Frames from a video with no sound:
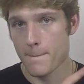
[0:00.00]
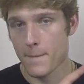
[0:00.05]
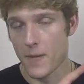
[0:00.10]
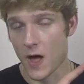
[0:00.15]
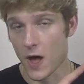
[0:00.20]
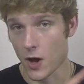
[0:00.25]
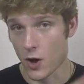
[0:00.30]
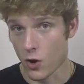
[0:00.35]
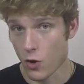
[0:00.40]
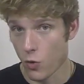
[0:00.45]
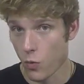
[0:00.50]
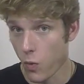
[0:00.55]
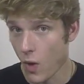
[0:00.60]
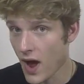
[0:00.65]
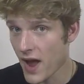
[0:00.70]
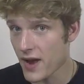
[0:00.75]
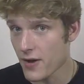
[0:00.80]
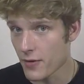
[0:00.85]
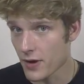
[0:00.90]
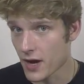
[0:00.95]

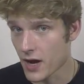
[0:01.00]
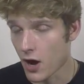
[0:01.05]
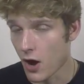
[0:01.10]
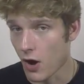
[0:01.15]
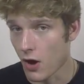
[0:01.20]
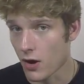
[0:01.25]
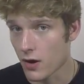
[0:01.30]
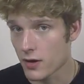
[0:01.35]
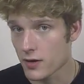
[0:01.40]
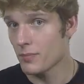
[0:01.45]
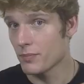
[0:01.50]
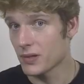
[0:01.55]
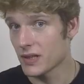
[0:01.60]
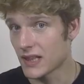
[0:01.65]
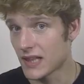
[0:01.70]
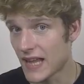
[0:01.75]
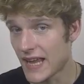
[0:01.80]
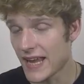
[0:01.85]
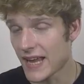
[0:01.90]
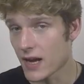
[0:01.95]
acquire a card,
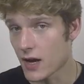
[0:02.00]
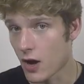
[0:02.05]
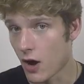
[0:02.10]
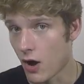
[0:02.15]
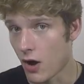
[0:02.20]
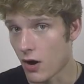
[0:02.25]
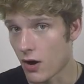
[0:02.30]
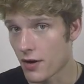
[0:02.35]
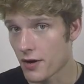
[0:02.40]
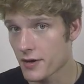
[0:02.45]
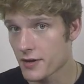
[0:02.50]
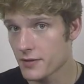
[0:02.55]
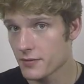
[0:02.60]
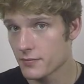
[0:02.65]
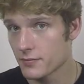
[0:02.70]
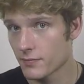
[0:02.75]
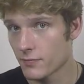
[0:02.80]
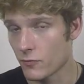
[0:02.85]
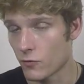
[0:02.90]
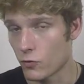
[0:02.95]
play a card,
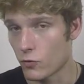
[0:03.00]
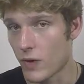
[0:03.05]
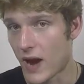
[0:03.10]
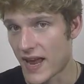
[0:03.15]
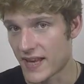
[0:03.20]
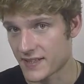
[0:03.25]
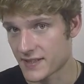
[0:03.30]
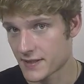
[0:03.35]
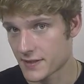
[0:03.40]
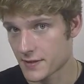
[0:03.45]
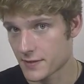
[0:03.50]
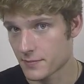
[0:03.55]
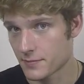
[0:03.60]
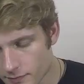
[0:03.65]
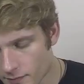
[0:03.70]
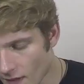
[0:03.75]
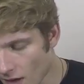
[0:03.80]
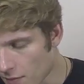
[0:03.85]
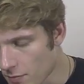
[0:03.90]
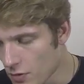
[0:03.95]
rest.
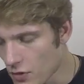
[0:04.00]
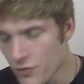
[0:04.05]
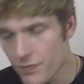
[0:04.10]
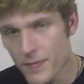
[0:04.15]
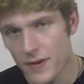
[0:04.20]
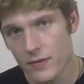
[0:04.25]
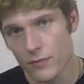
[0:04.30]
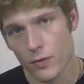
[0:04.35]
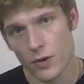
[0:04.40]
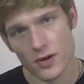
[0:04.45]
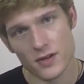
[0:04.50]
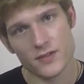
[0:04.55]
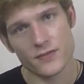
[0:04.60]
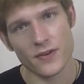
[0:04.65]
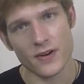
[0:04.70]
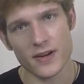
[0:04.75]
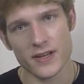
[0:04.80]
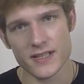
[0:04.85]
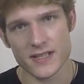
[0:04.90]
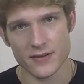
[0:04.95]
Movement works
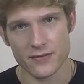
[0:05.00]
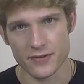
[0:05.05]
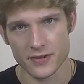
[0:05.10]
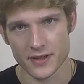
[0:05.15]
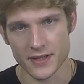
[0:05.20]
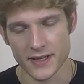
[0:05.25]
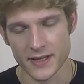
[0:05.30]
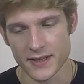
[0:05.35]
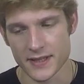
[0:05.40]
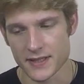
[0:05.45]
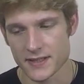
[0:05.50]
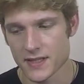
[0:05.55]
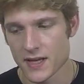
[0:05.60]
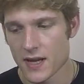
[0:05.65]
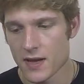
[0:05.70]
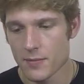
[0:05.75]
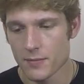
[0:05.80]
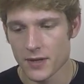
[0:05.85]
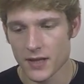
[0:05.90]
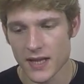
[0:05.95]
very differently in this,
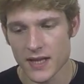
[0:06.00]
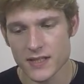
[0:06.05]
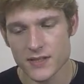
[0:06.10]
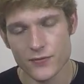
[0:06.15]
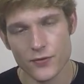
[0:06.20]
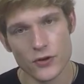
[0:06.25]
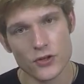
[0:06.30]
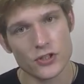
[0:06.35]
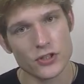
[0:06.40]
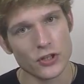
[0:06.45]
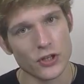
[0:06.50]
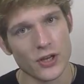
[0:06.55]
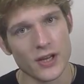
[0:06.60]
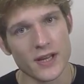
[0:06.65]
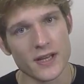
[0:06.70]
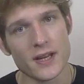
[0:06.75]
but let's first look at